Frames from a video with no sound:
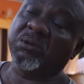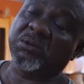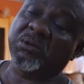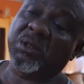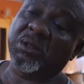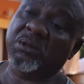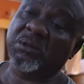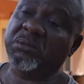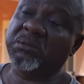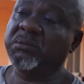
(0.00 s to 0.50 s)

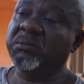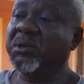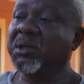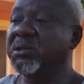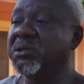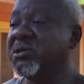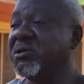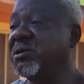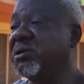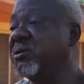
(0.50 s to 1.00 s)
Well,
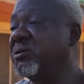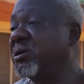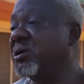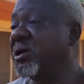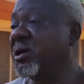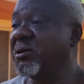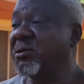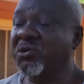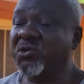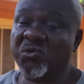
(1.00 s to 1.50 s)
it's only
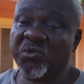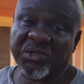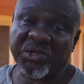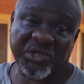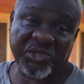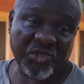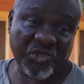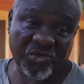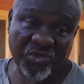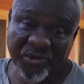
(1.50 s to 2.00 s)
God that knows
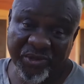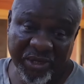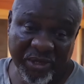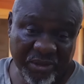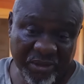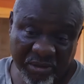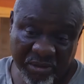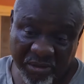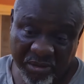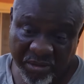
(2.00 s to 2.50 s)
what he's
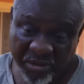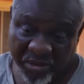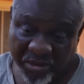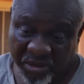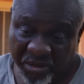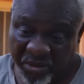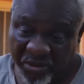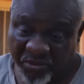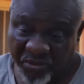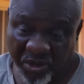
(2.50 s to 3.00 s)

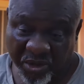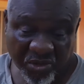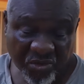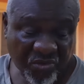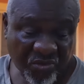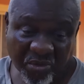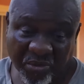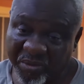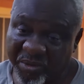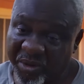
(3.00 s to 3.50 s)
doing.
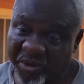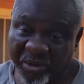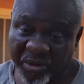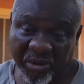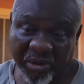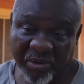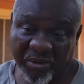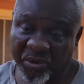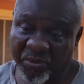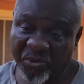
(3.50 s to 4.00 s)
As for
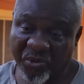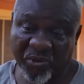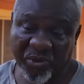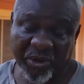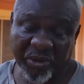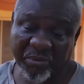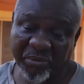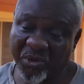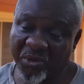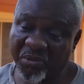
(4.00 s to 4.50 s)
me,
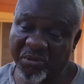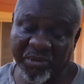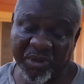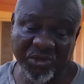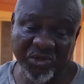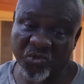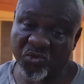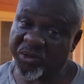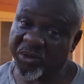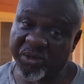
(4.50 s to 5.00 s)
we
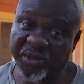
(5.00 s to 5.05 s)
humans,